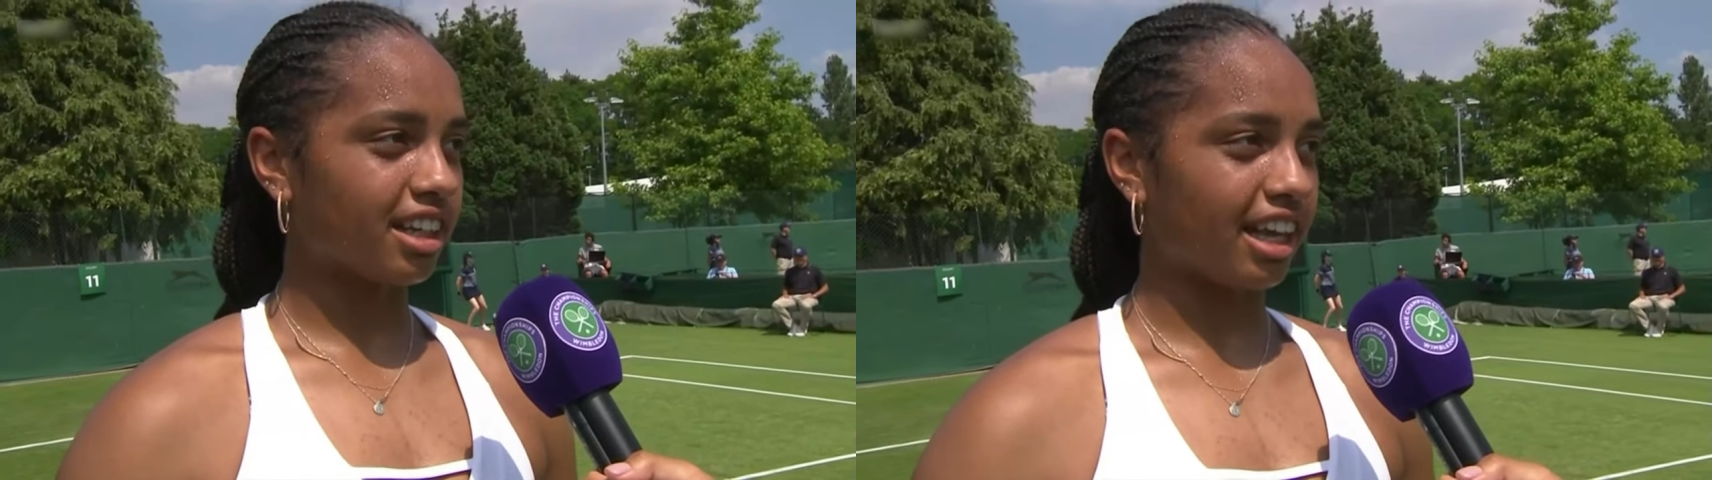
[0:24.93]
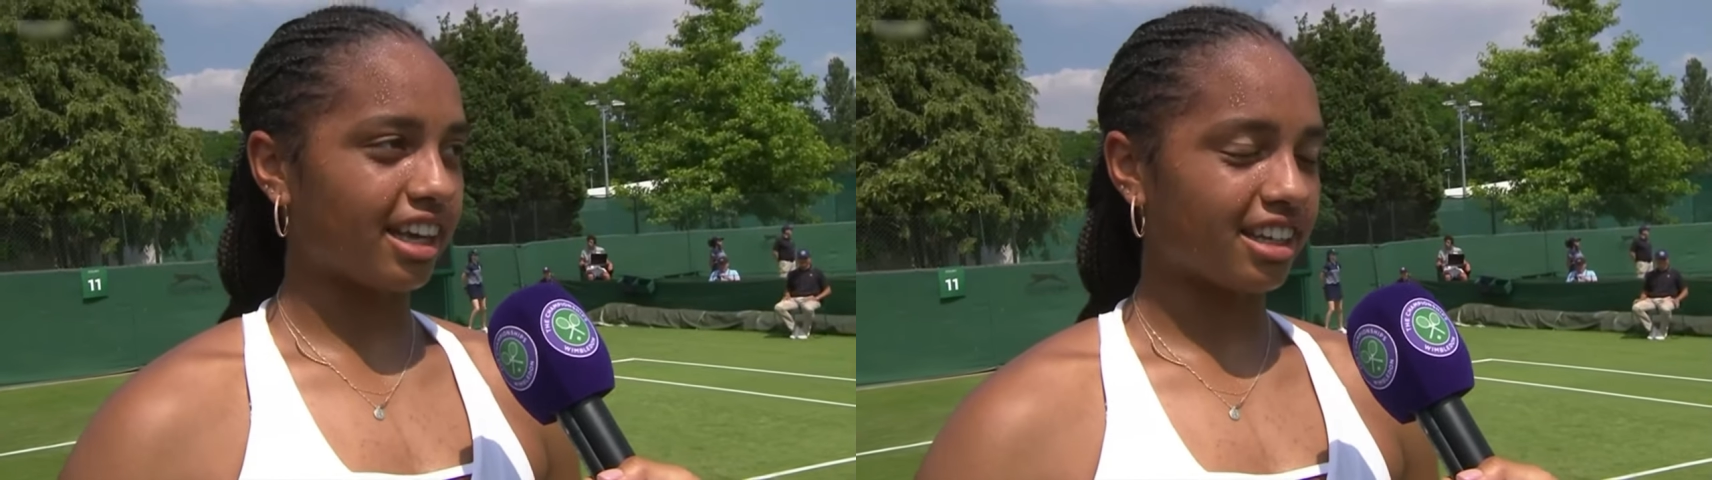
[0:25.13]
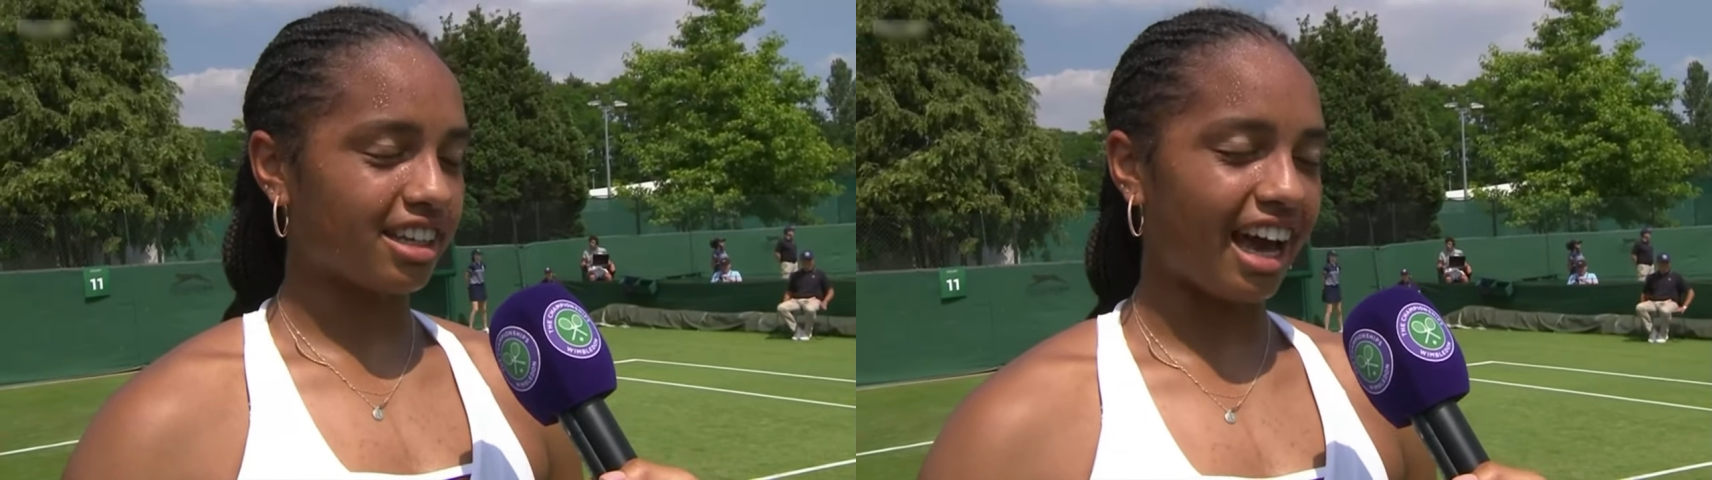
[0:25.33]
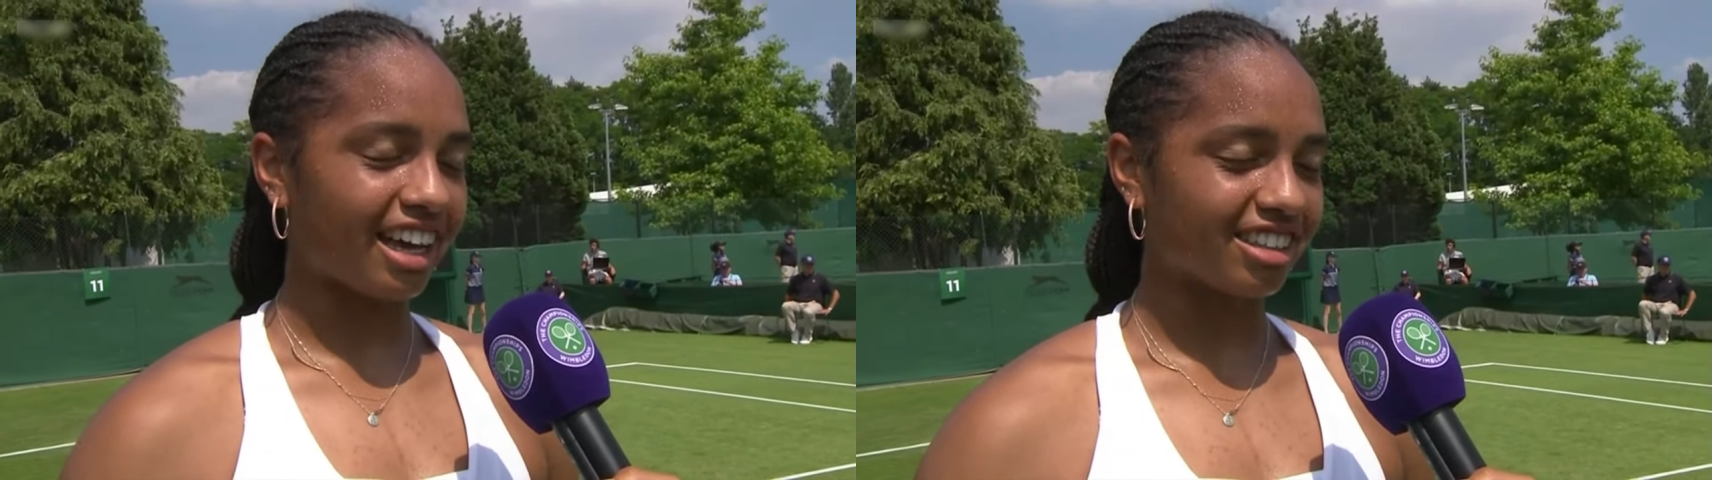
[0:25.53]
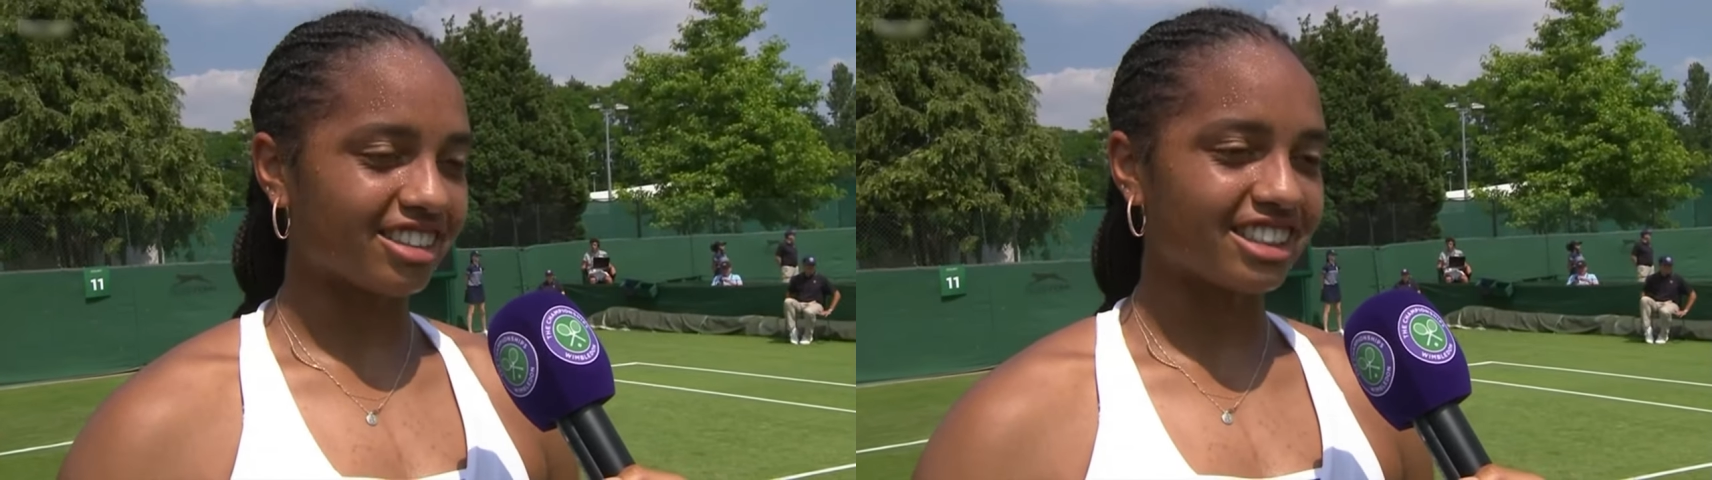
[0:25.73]
Like,
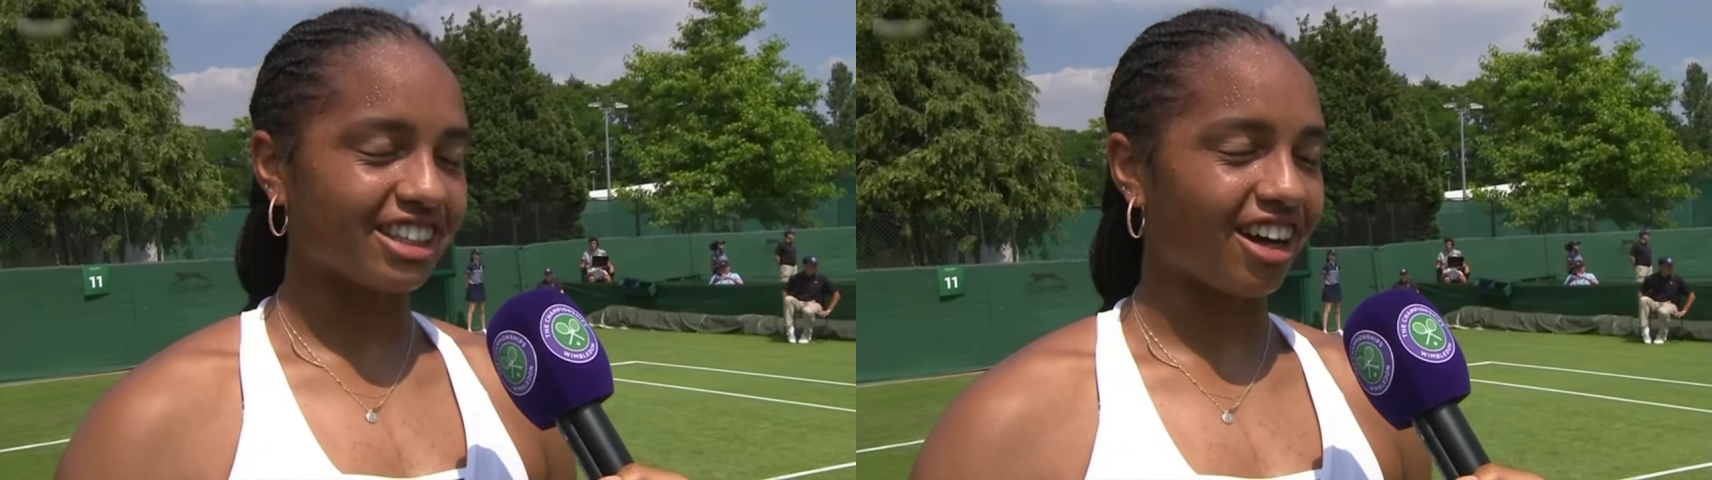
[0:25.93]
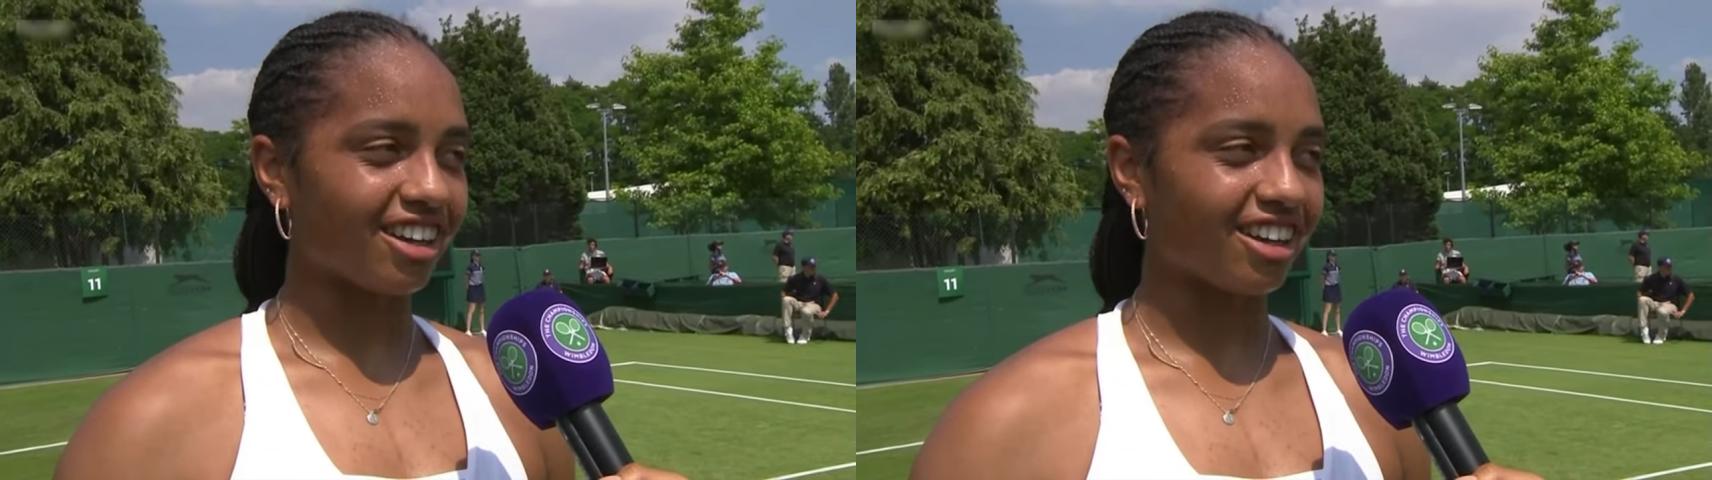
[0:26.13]
yeah, I did